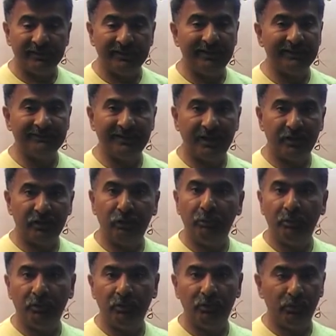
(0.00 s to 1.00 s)
It does not know
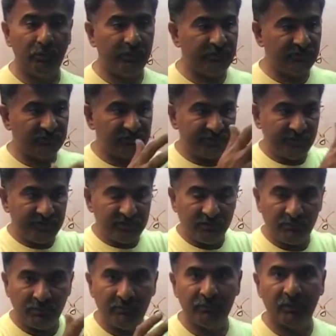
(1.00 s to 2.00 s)
what to do. It just stands in
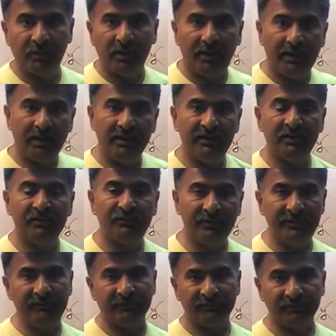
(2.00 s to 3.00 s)
front of your car, it just
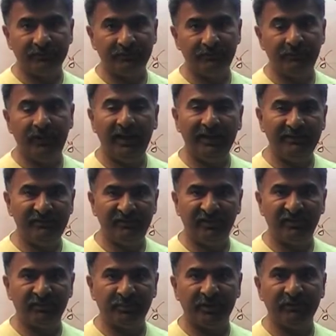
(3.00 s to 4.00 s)
freezes. Hence the
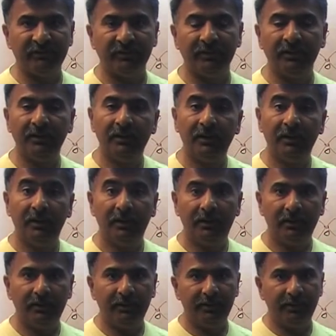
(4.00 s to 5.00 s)
expression,
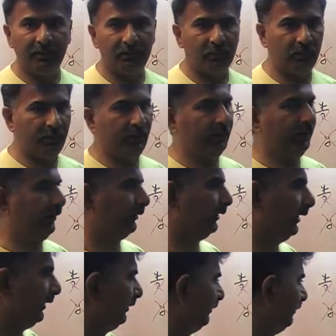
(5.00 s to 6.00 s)
deer caught in a
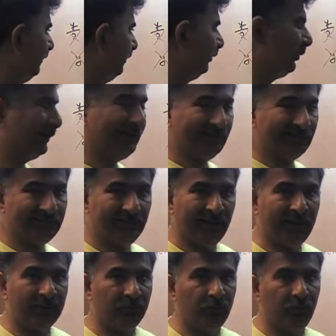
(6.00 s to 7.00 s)
headlight. One does
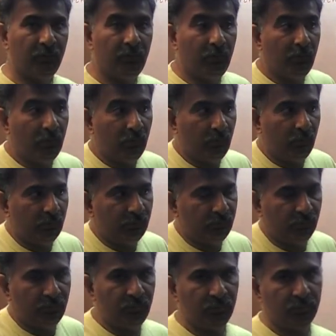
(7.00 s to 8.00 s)
not know what
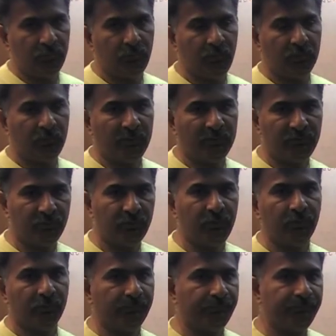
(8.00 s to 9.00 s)
one should
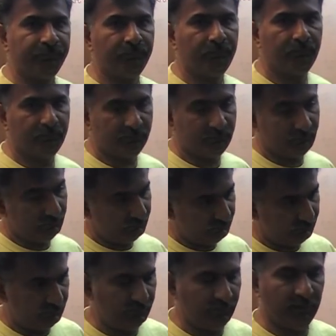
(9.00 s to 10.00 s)
do.
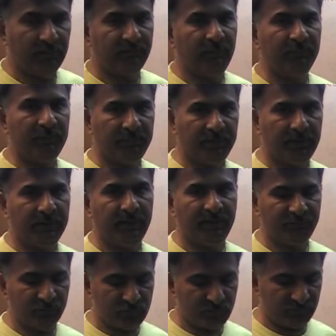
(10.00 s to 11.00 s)
Some people are in
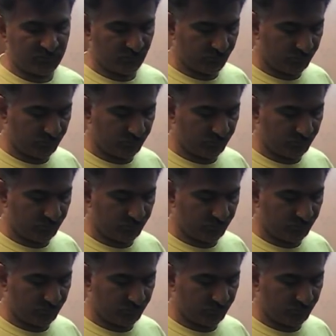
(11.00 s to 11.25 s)
that situation.